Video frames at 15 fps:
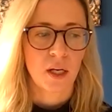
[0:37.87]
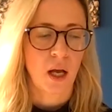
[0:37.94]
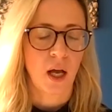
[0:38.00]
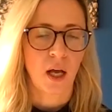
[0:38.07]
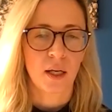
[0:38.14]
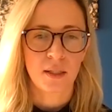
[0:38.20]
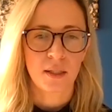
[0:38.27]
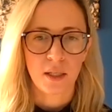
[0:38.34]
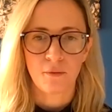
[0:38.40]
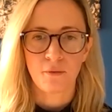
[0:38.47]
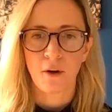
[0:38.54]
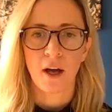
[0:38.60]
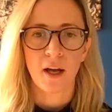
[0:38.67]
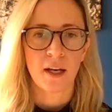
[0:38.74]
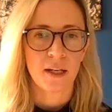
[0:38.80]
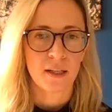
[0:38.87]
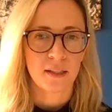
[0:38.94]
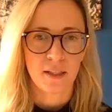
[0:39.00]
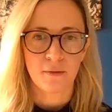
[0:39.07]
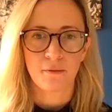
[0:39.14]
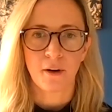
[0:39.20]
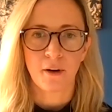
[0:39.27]
CeFi,
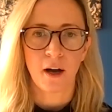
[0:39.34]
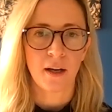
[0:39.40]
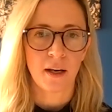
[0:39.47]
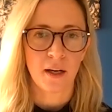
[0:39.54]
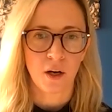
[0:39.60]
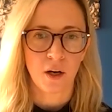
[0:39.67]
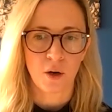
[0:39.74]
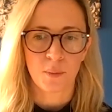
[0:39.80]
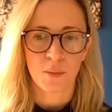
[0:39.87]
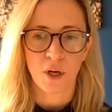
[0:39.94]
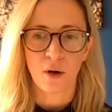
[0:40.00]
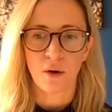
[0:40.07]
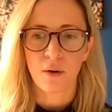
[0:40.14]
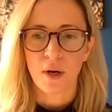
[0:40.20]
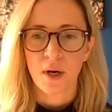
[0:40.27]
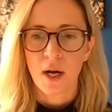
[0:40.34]
DeFi, and crypto.